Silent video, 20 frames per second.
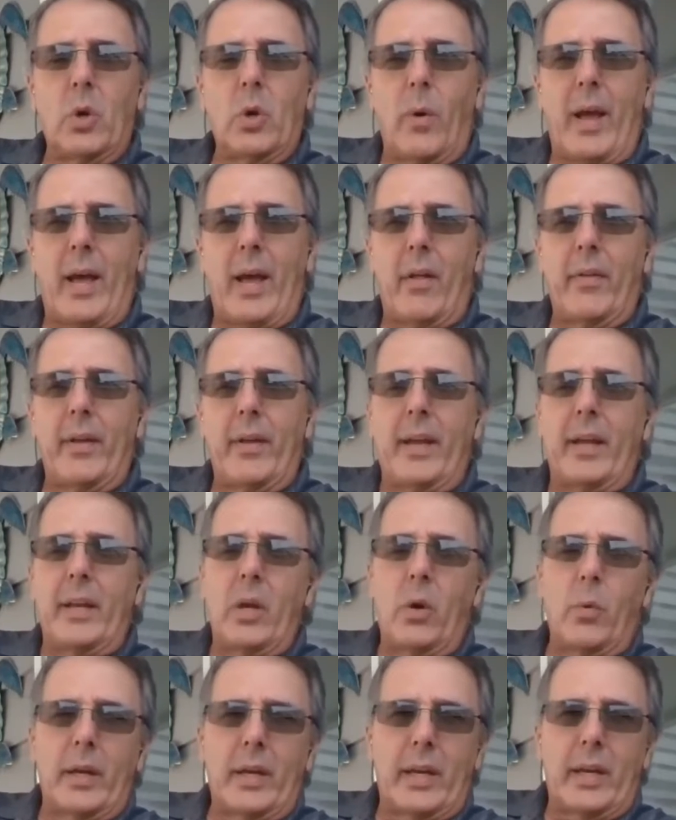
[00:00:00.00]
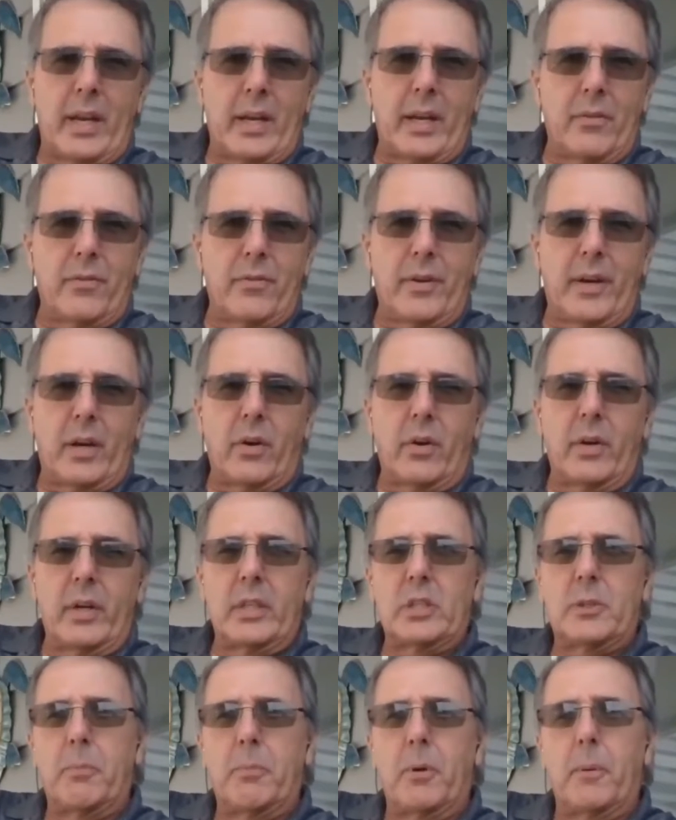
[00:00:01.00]
You know, Allie, I know it kind of
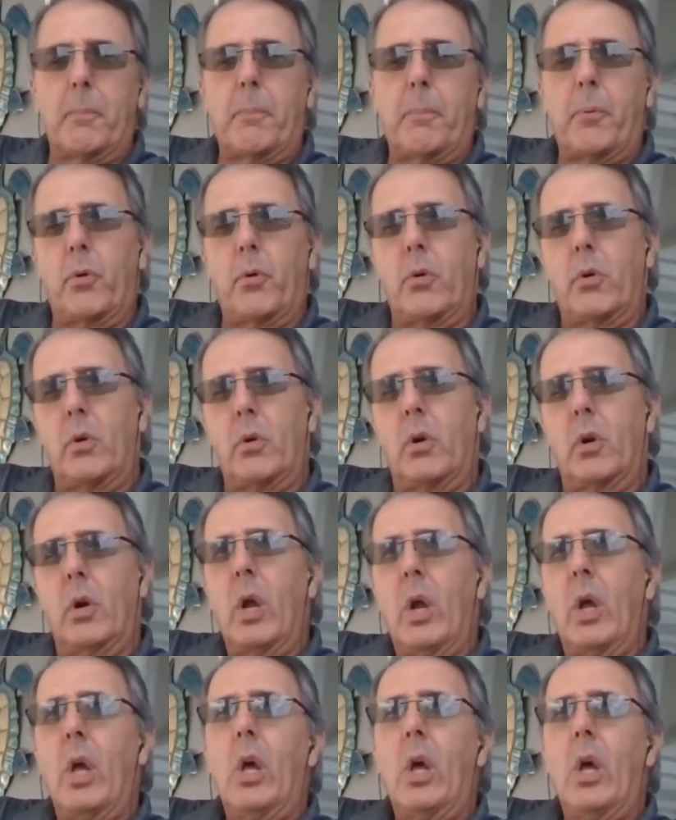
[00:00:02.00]
varies, but per